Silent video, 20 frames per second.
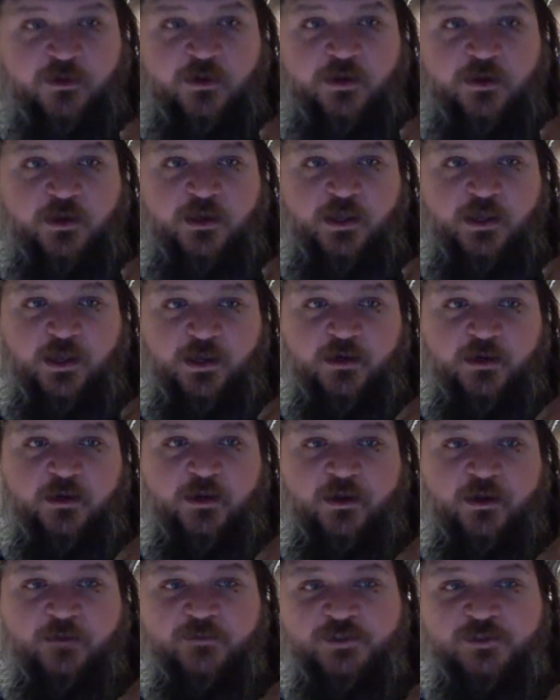Again,
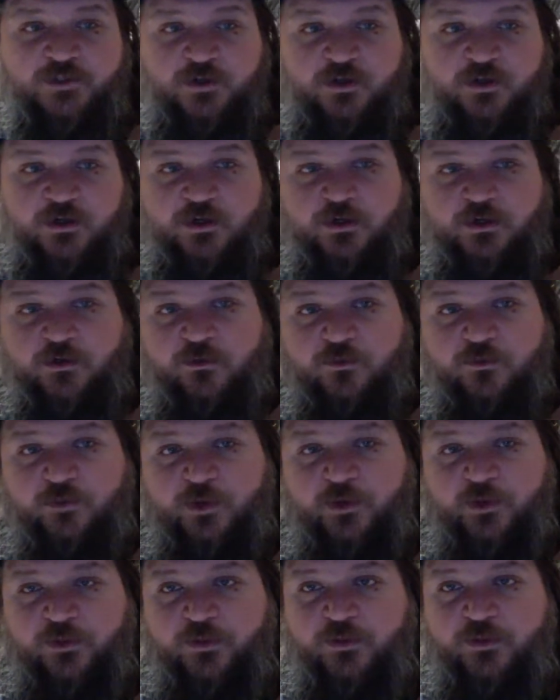I'm starting
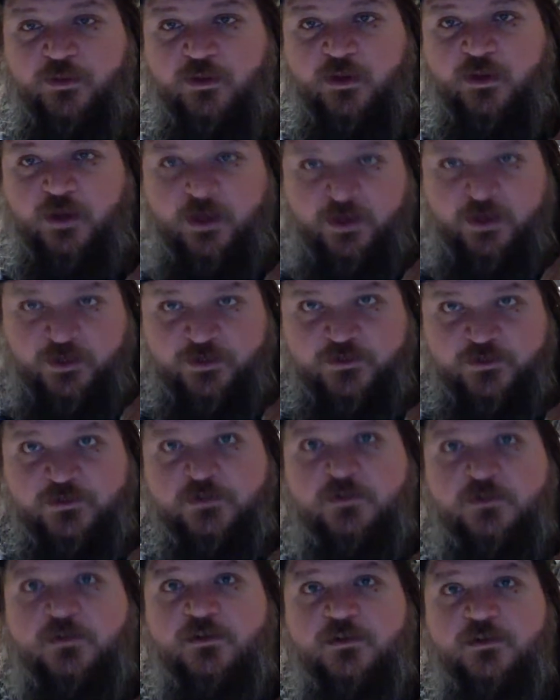with
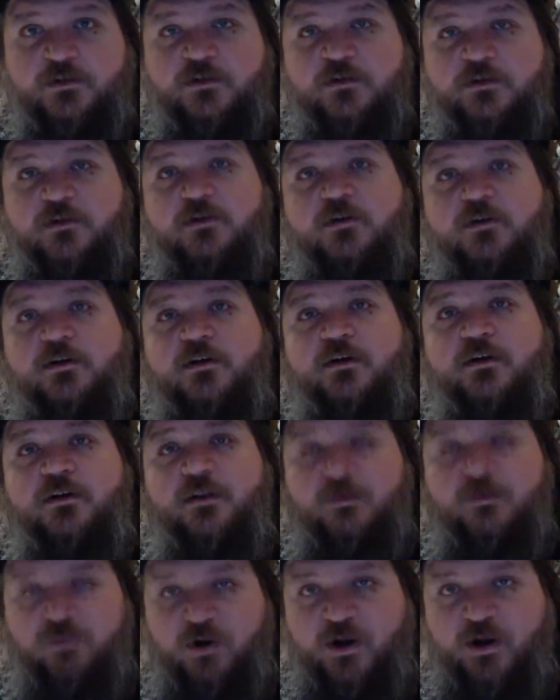Giannis,
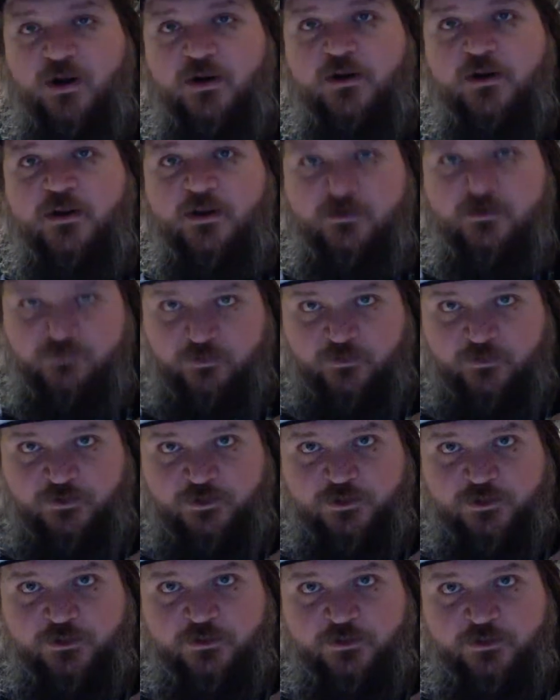LeBron, and
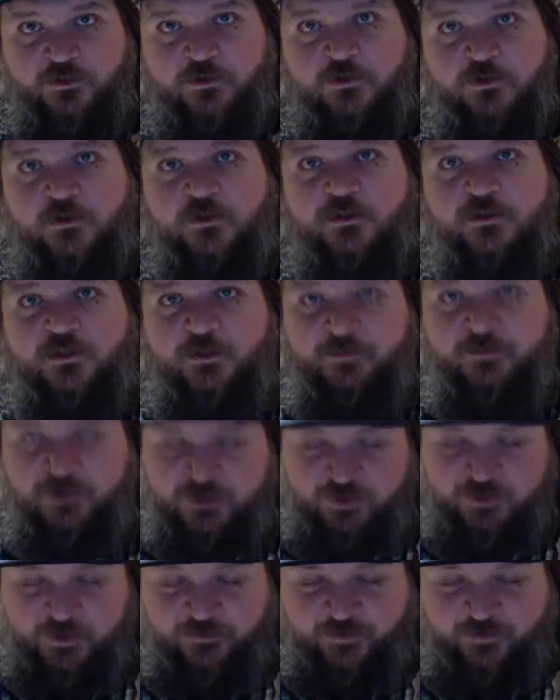Vooch because I play
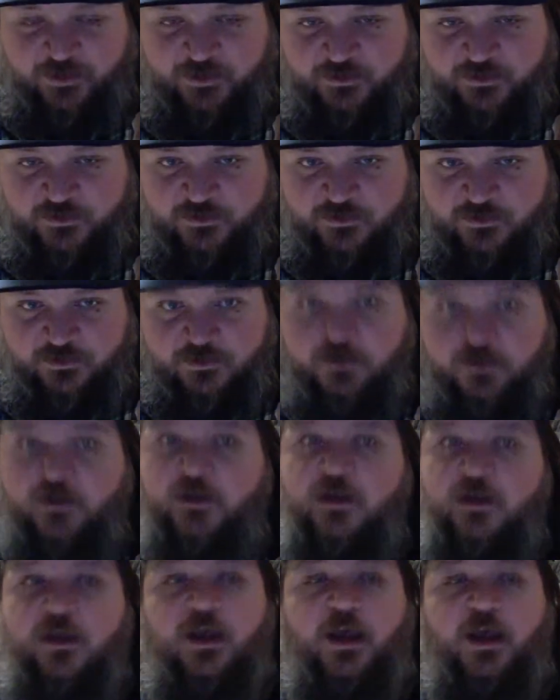DraftKings.
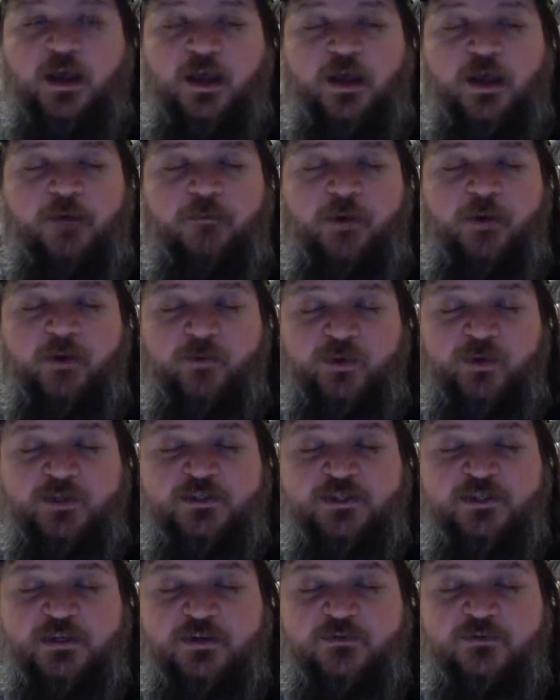My
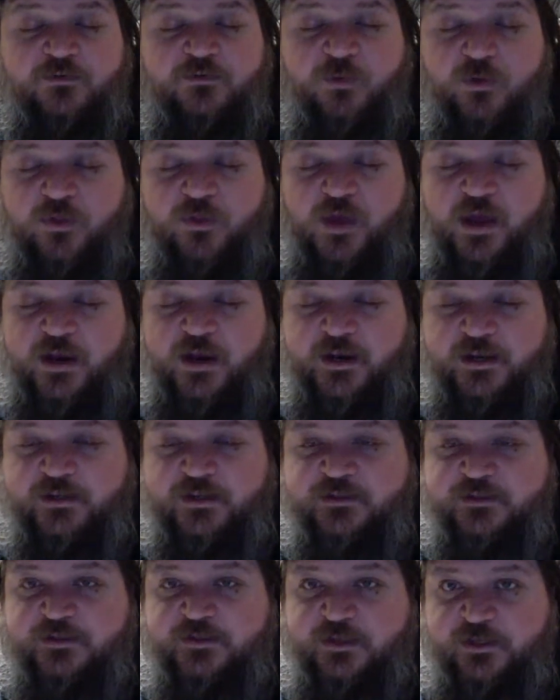reasoning for that
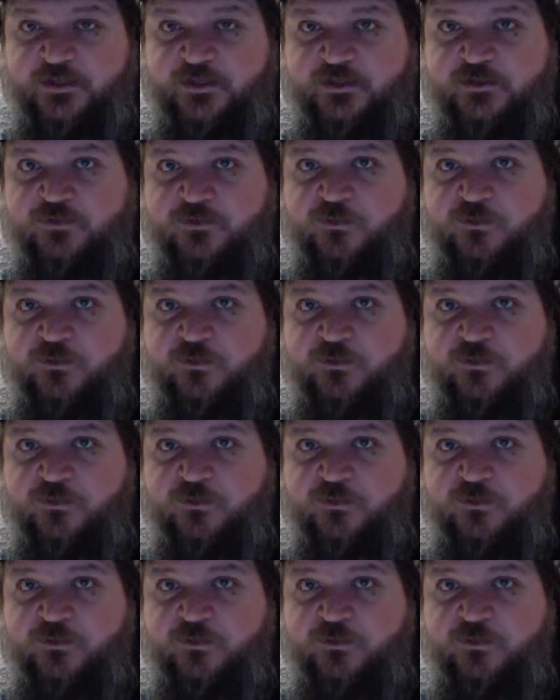is this.